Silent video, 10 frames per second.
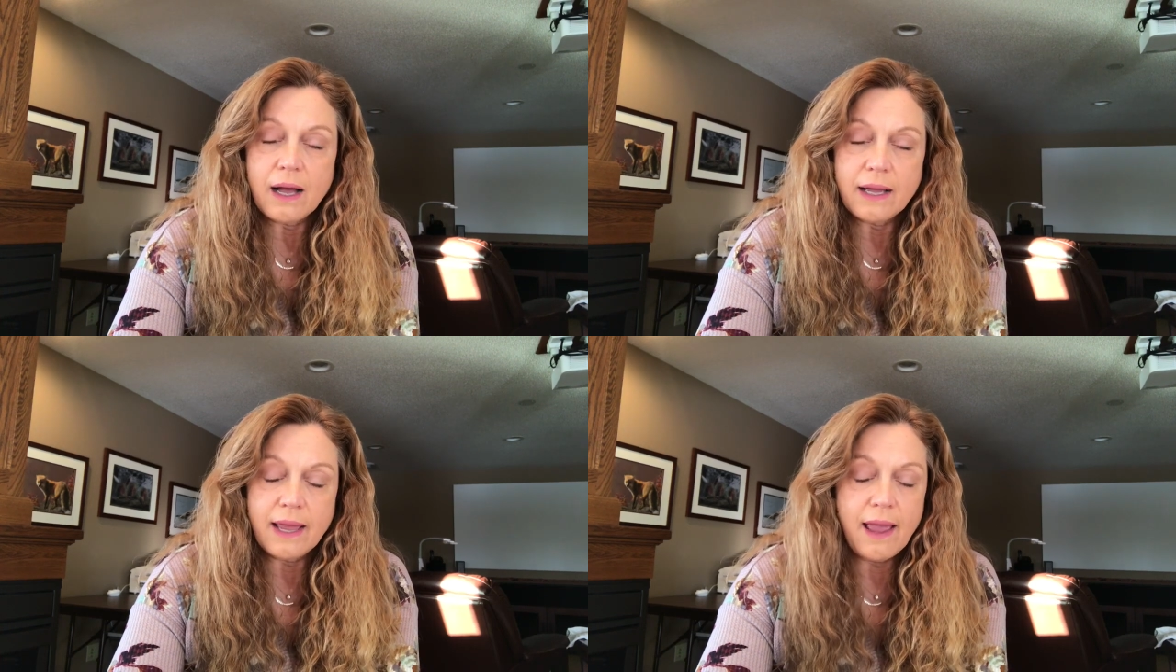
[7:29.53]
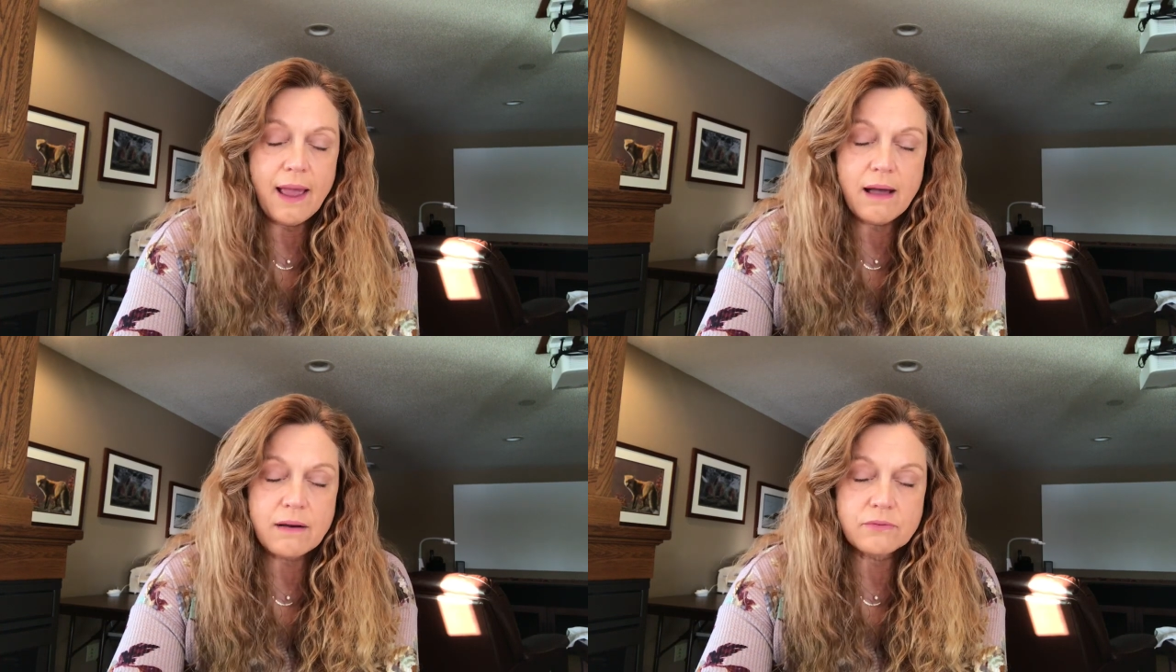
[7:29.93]
I
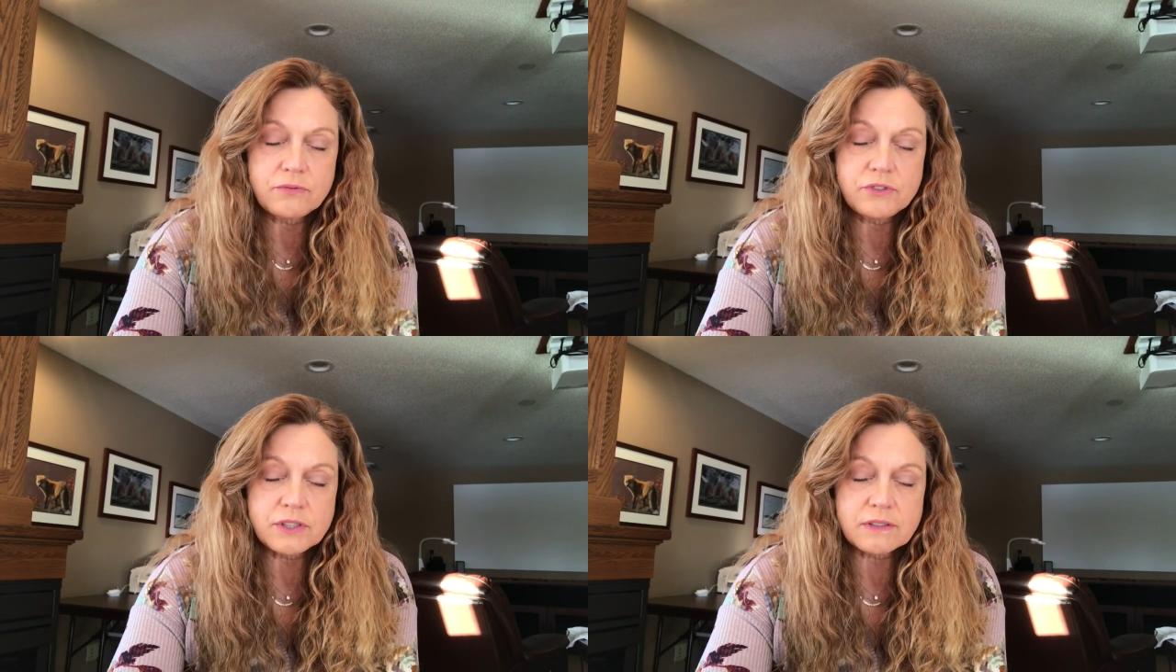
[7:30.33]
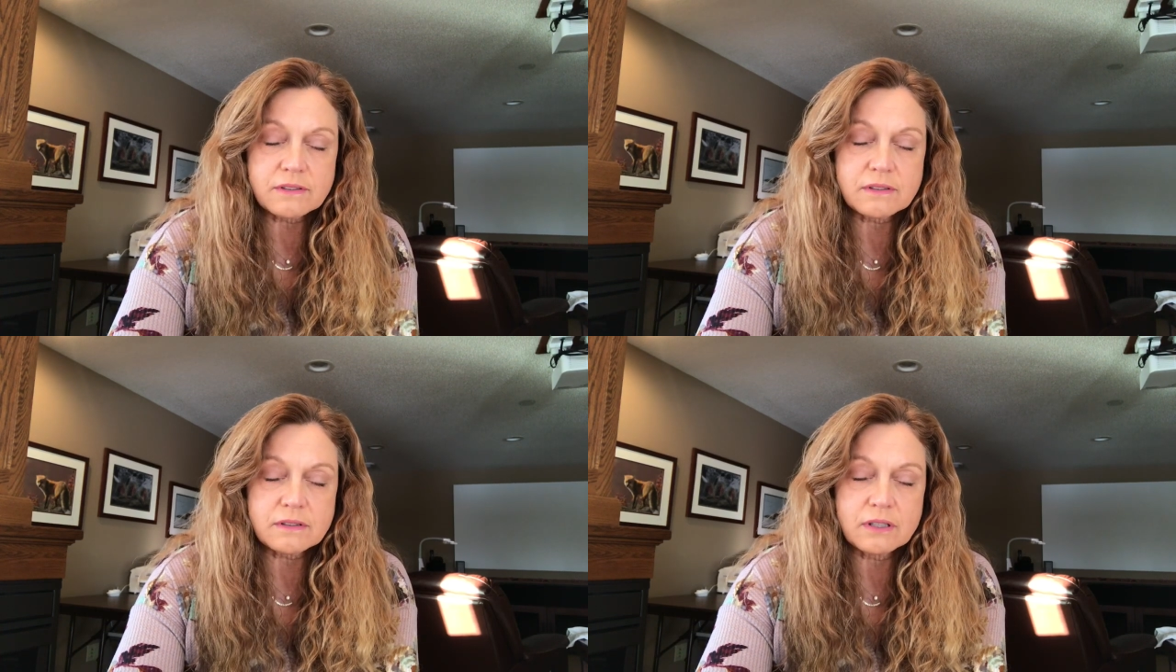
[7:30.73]
have
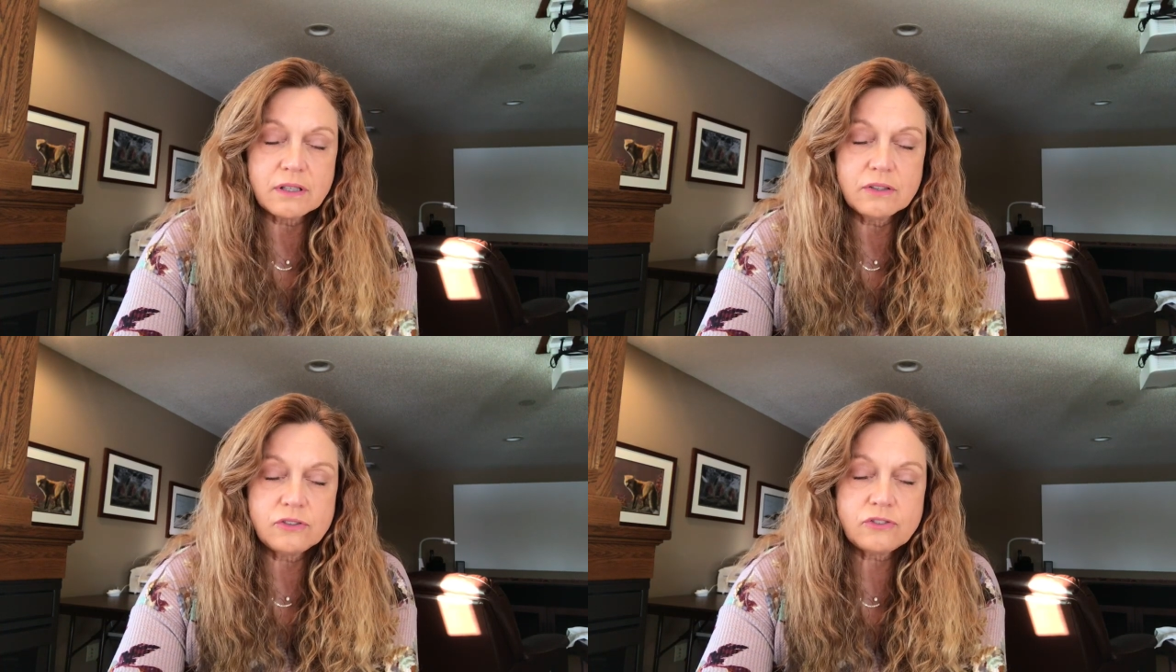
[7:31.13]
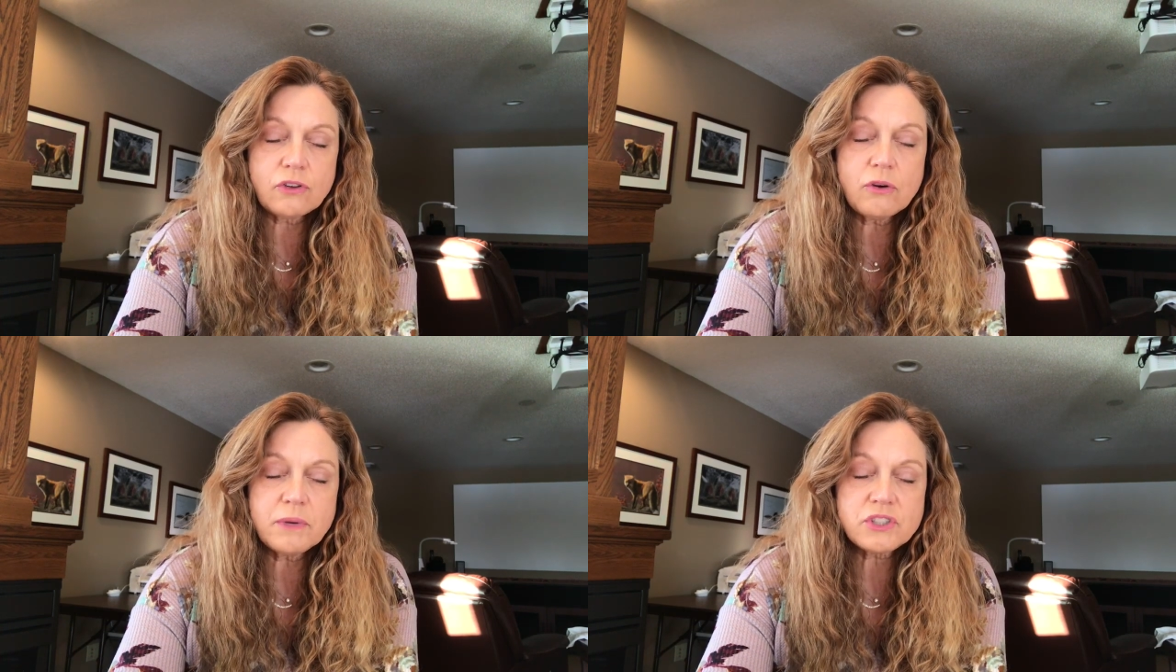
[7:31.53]
just
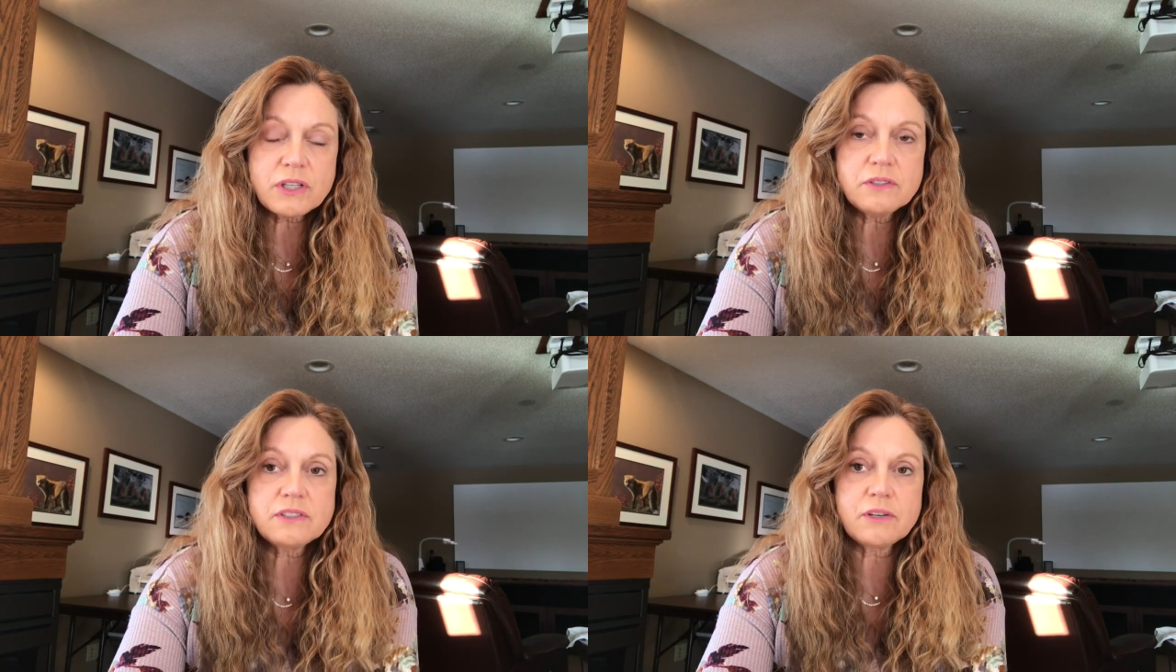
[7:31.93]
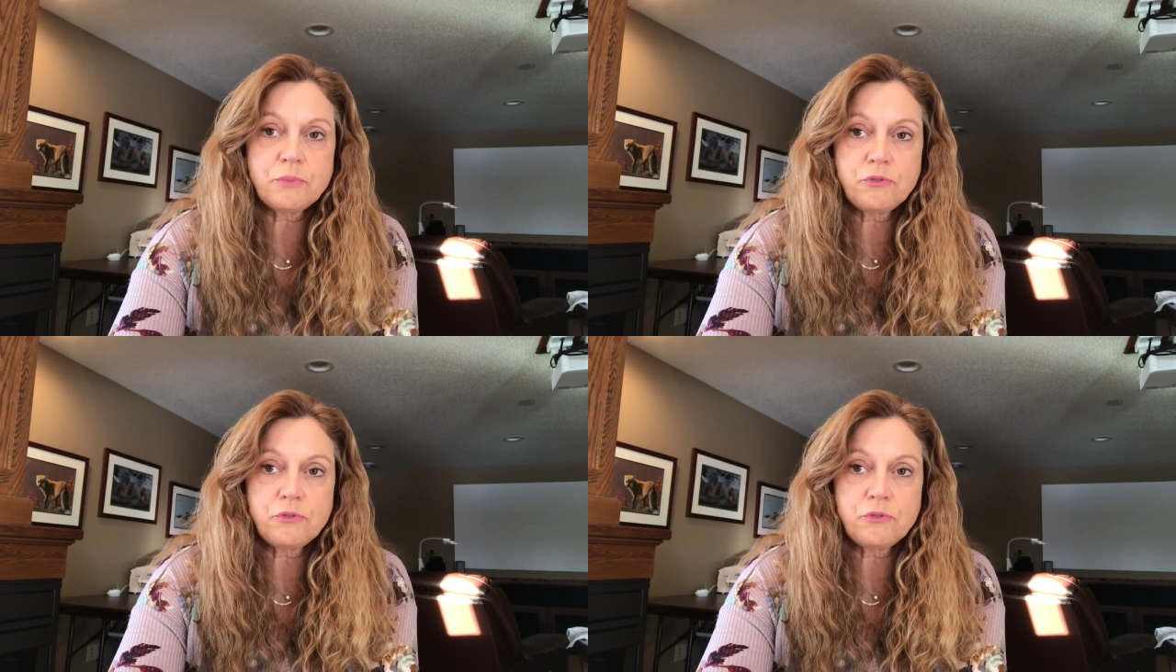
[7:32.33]
so much other stuff.